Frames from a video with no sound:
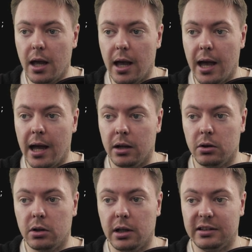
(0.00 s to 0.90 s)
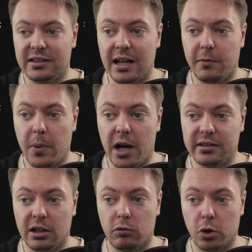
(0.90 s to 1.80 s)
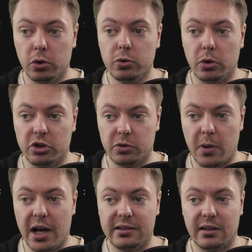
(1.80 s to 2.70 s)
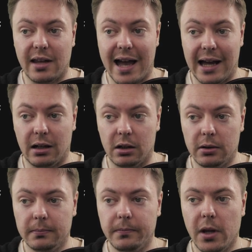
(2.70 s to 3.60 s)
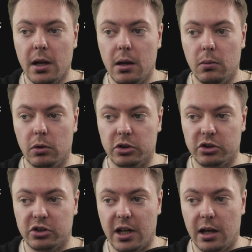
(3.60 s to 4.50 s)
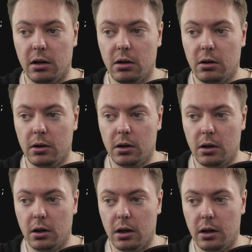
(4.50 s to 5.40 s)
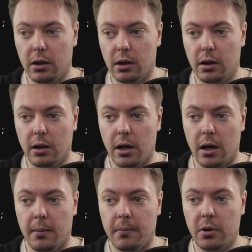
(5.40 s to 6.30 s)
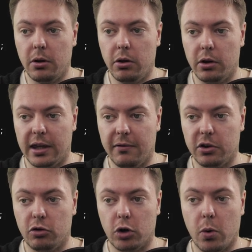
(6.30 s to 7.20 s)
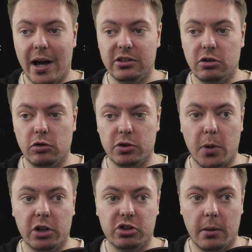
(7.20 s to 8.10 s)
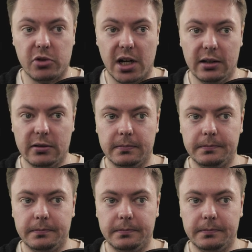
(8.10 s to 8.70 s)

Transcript: and instead of passing a route, we'll just pass it the handler. We'll just say, um, give it the request and response object.